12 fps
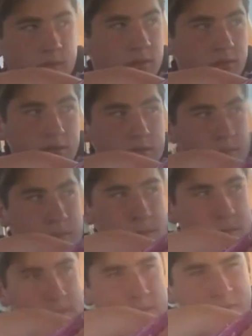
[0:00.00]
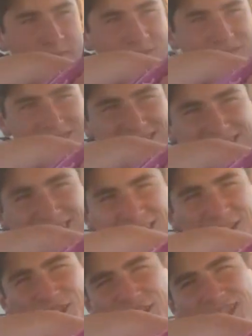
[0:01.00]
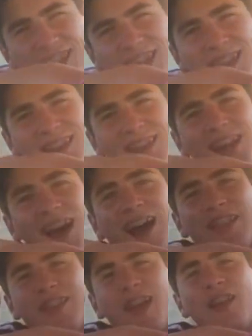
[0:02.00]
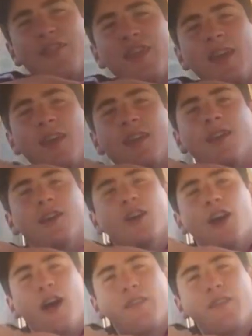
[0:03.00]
No. I think we've made it pretty clear that we haven't liked it,